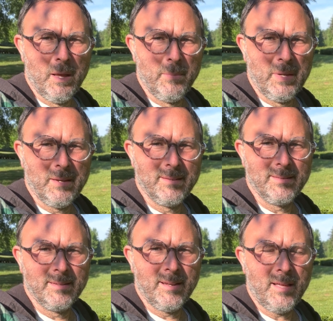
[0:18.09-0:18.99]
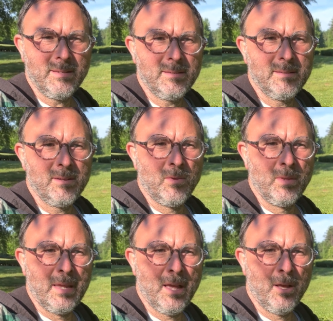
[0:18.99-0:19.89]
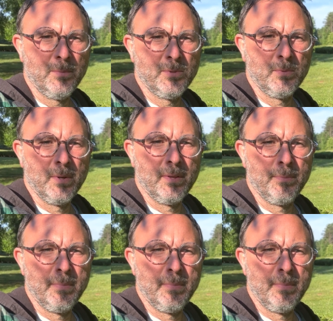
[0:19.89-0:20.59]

Because it not only helps with